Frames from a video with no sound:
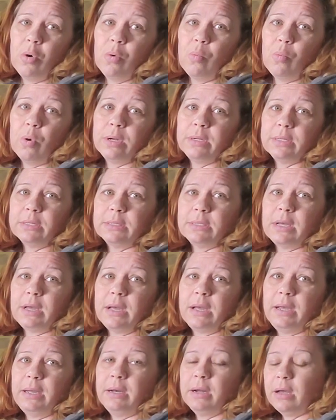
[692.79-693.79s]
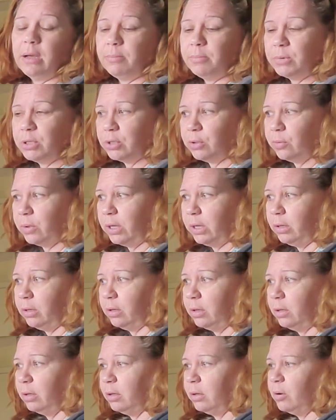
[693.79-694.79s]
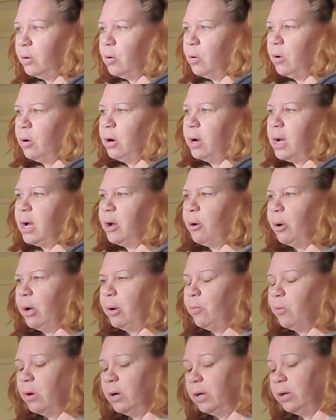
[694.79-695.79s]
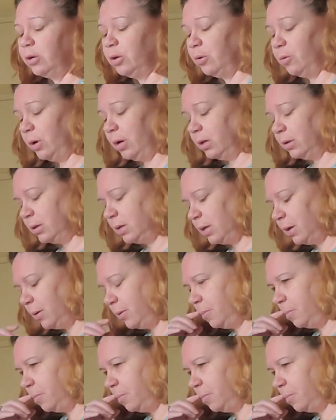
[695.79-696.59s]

what design I'm doing or how I want to do it